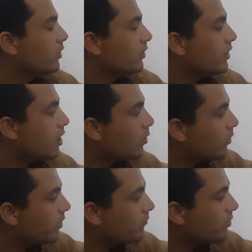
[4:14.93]

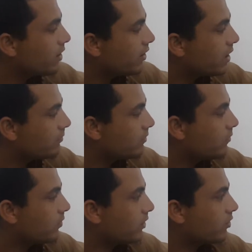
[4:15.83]
Now if we adopt the
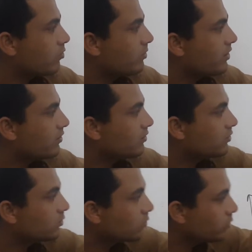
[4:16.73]
protective measures,
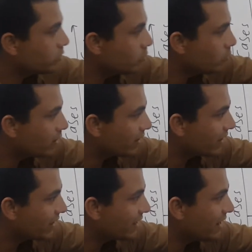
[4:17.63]
so you
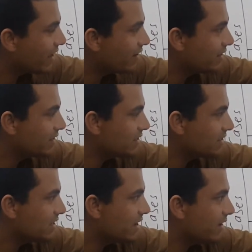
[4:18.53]
clearly
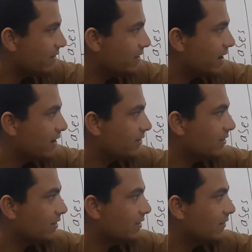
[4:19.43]
see here that
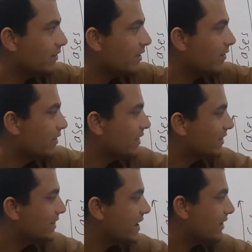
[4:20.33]

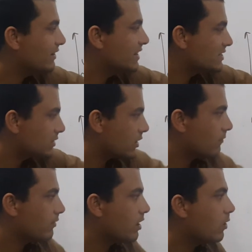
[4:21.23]
this
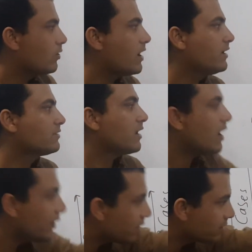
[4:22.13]
curve now lies
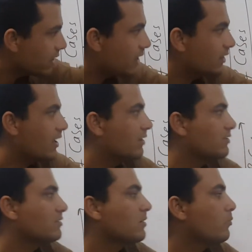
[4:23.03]
under the healthcare
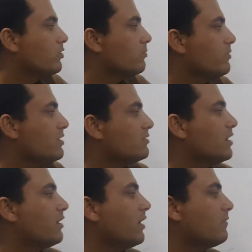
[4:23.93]
system, which means
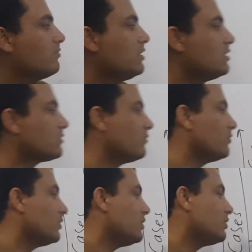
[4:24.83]
that if these
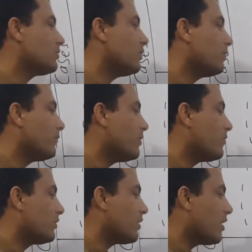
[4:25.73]

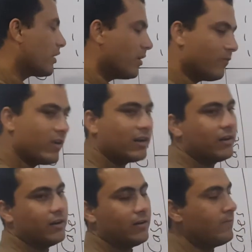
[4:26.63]
people are
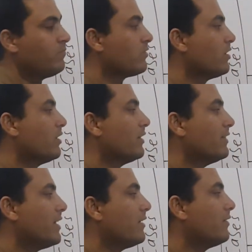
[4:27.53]
infected,
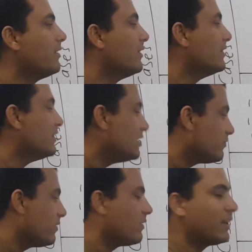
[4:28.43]
then these
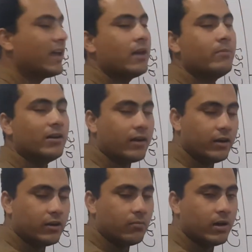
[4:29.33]
people can be
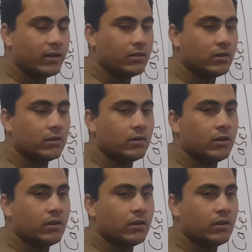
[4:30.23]
treated by the